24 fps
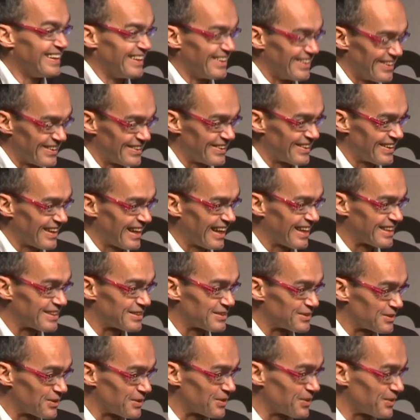Uh,
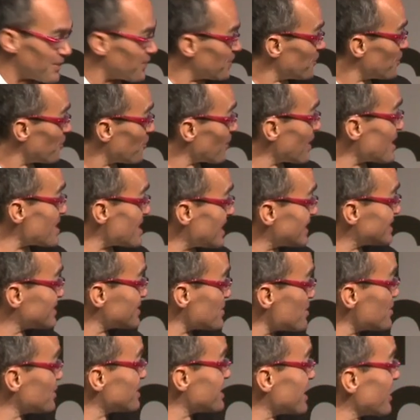and uh, well, that's
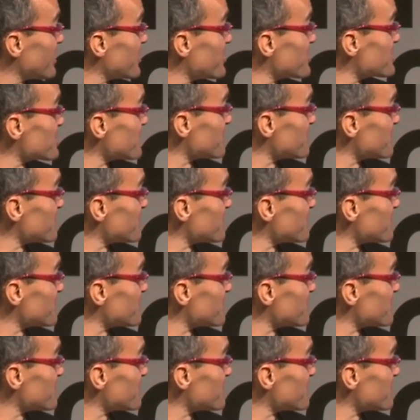the challenge